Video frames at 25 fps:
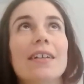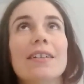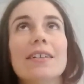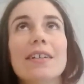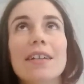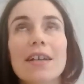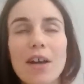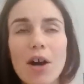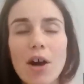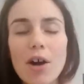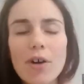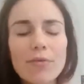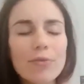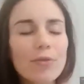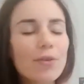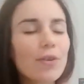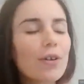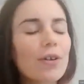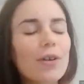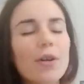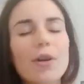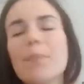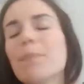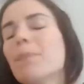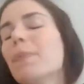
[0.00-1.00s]
They offer
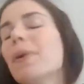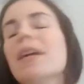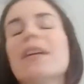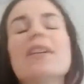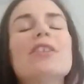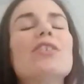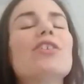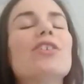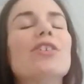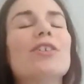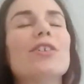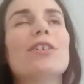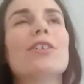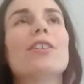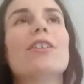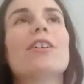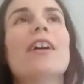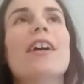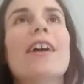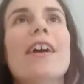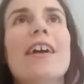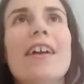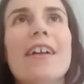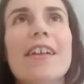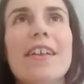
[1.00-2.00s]
a picture
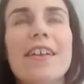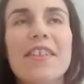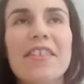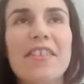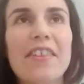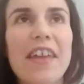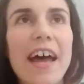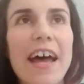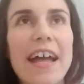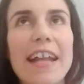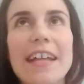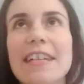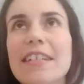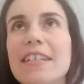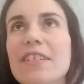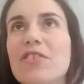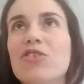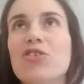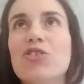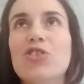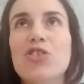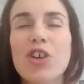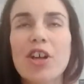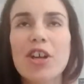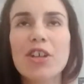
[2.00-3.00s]
that is
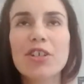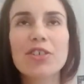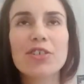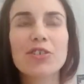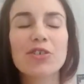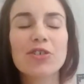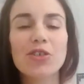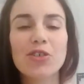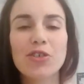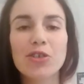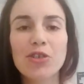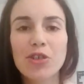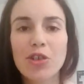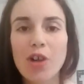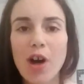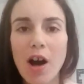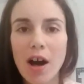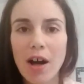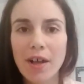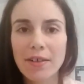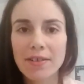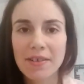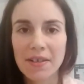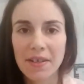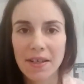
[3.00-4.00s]
just
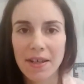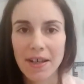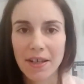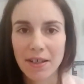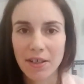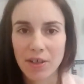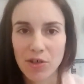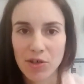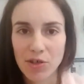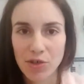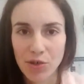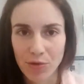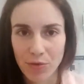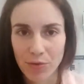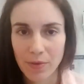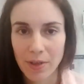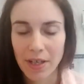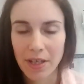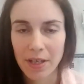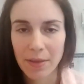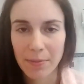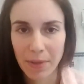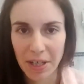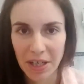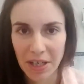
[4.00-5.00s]
not
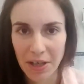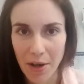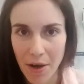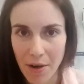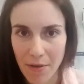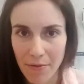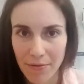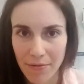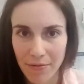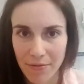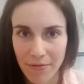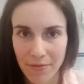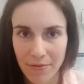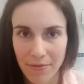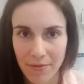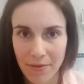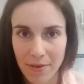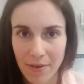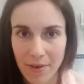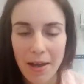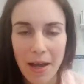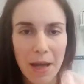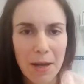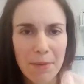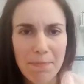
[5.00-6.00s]
extreme enough.
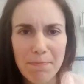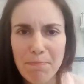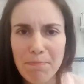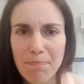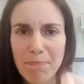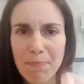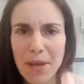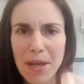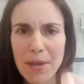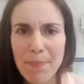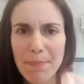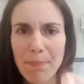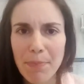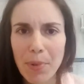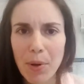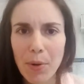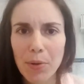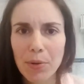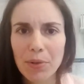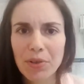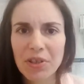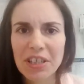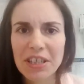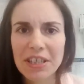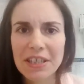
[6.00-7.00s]
And
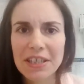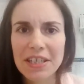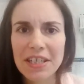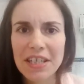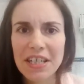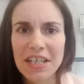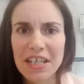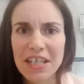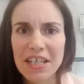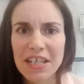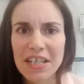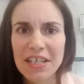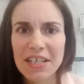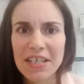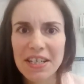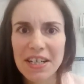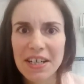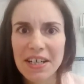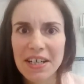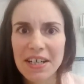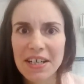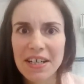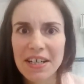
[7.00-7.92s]
people need